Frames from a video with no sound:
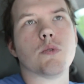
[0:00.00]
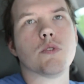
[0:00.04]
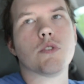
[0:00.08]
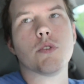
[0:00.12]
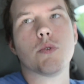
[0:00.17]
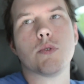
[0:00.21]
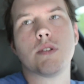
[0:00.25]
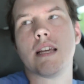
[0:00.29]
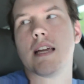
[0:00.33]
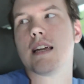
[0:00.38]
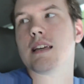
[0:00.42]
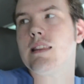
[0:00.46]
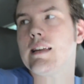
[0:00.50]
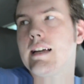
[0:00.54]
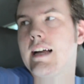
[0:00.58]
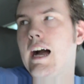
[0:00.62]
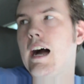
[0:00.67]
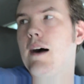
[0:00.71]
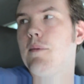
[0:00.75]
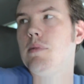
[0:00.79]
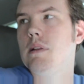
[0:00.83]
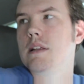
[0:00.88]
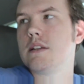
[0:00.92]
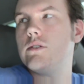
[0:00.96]
So take the
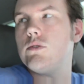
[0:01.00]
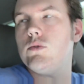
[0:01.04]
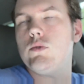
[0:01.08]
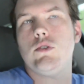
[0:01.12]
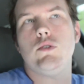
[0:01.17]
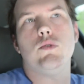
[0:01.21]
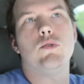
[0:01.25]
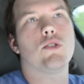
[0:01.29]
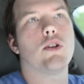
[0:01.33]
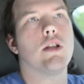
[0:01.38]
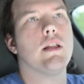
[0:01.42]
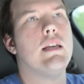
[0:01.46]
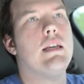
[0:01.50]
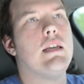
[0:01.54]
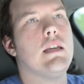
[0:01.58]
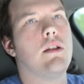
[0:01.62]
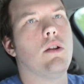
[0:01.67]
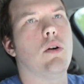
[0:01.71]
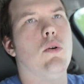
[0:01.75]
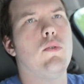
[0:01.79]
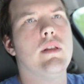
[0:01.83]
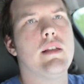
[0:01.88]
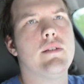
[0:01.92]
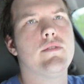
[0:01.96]
goblin who usually,
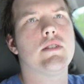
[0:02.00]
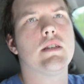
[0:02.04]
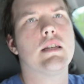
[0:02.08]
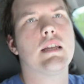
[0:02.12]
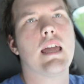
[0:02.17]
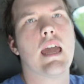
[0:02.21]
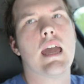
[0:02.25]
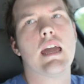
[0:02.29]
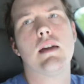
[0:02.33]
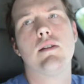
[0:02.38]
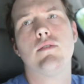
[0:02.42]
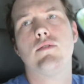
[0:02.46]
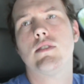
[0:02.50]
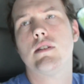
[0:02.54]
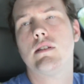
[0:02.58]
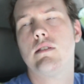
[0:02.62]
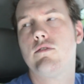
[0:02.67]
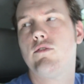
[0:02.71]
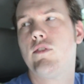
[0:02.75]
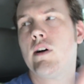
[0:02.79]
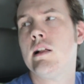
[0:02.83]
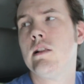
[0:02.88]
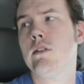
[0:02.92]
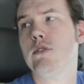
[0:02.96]
lives in caves and
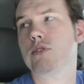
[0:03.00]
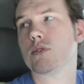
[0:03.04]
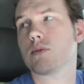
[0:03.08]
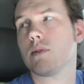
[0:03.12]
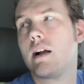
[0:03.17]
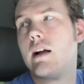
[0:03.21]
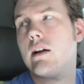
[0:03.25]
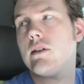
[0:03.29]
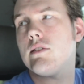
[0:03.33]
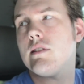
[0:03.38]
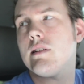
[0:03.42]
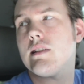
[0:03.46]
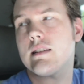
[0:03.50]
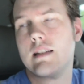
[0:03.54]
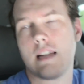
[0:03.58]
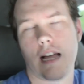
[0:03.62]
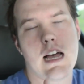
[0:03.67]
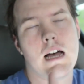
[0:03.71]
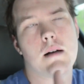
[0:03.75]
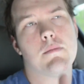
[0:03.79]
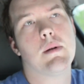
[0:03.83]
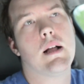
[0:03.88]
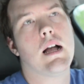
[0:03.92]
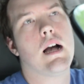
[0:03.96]
follows around like
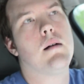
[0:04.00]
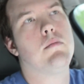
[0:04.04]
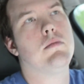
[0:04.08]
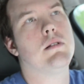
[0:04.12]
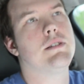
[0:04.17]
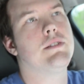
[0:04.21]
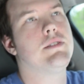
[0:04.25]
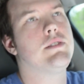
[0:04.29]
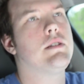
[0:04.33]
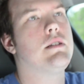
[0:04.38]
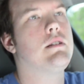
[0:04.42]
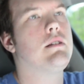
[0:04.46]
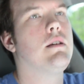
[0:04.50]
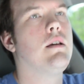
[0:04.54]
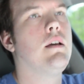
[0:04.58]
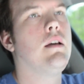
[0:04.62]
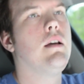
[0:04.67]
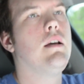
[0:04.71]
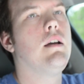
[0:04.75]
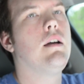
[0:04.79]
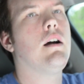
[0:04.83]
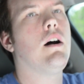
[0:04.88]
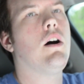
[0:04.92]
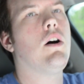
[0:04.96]
hobgoblins and
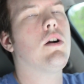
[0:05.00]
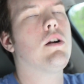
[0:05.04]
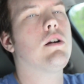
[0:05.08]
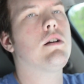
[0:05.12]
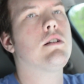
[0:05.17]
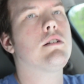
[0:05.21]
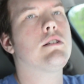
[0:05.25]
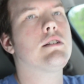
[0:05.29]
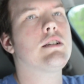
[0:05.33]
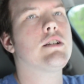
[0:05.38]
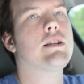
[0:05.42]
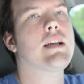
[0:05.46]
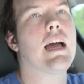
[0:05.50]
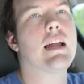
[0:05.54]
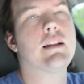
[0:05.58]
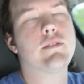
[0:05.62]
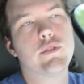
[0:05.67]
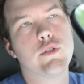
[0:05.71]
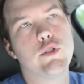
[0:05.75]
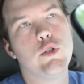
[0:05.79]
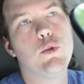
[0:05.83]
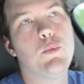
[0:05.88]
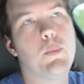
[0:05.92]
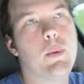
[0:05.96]
are kind of
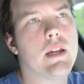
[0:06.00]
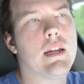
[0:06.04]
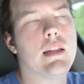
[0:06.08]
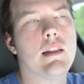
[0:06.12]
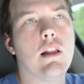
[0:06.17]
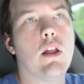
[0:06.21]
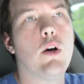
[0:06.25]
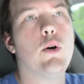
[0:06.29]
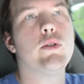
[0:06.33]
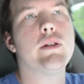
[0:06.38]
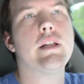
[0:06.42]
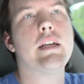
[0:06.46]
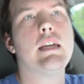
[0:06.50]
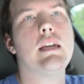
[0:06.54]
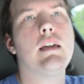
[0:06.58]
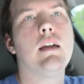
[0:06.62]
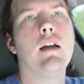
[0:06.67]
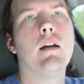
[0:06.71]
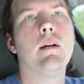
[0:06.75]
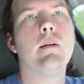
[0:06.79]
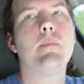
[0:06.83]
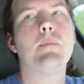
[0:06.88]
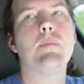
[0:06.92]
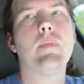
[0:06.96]
stupid and lowly,
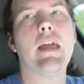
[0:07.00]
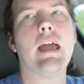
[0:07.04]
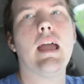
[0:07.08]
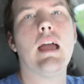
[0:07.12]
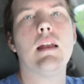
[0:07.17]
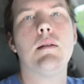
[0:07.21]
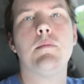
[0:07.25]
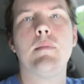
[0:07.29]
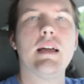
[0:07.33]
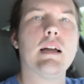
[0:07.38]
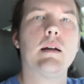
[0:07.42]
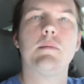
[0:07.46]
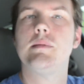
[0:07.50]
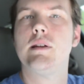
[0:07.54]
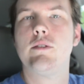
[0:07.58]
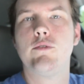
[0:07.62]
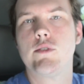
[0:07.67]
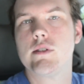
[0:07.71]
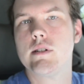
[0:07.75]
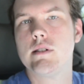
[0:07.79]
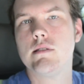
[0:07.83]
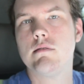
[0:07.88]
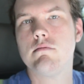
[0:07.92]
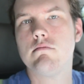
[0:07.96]
and make them
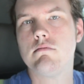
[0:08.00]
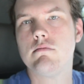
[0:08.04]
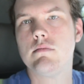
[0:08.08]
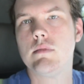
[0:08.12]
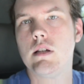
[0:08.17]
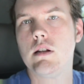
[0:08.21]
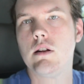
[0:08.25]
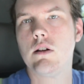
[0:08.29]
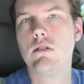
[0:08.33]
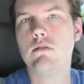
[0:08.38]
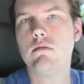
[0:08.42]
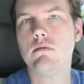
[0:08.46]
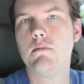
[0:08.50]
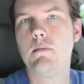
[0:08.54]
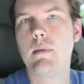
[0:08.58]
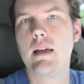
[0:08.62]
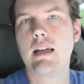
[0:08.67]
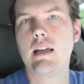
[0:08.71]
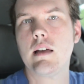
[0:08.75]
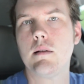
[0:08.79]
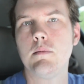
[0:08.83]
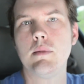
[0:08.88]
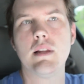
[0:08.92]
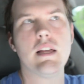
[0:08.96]
different. Make
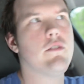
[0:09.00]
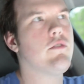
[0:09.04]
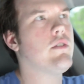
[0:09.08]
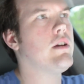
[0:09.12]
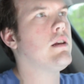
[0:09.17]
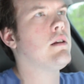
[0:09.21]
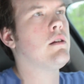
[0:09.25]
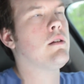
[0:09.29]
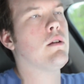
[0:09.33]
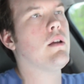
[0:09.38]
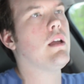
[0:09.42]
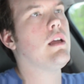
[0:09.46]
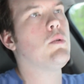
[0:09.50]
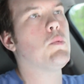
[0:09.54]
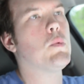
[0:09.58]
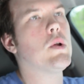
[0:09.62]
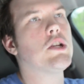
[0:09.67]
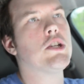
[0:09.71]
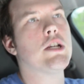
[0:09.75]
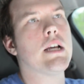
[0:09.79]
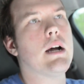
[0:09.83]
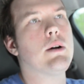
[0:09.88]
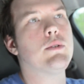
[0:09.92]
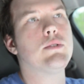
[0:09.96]
them live in
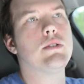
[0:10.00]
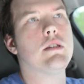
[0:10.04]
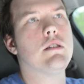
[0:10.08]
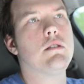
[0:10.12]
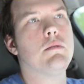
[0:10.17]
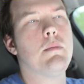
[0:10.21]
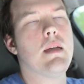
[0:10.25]
rich houses.